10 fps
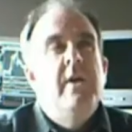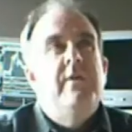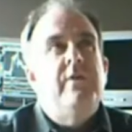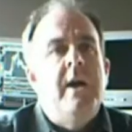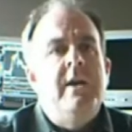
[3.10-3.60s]

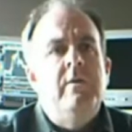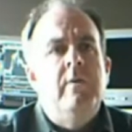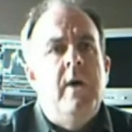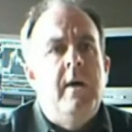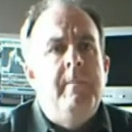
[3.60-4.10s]
So how do
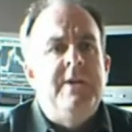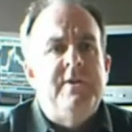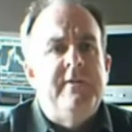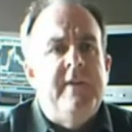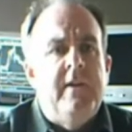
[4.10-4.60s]
you uh,
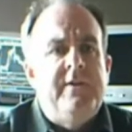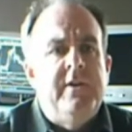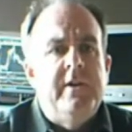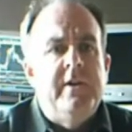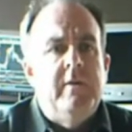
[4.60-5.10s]
measure
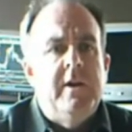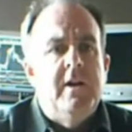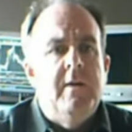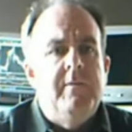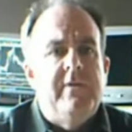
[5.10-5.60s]
volatility when
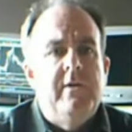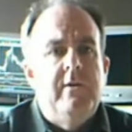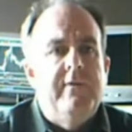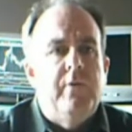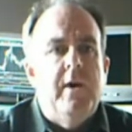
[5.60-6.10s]
it comes
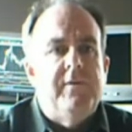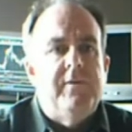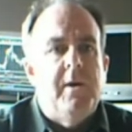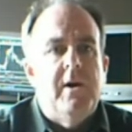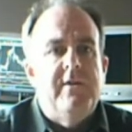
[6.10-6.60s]
to
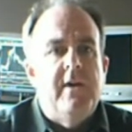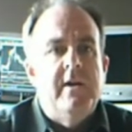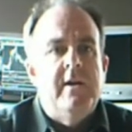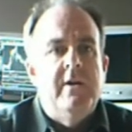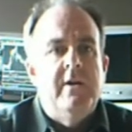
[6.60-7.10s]
forex markets? How
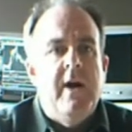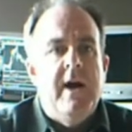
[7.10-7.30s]
do you, you know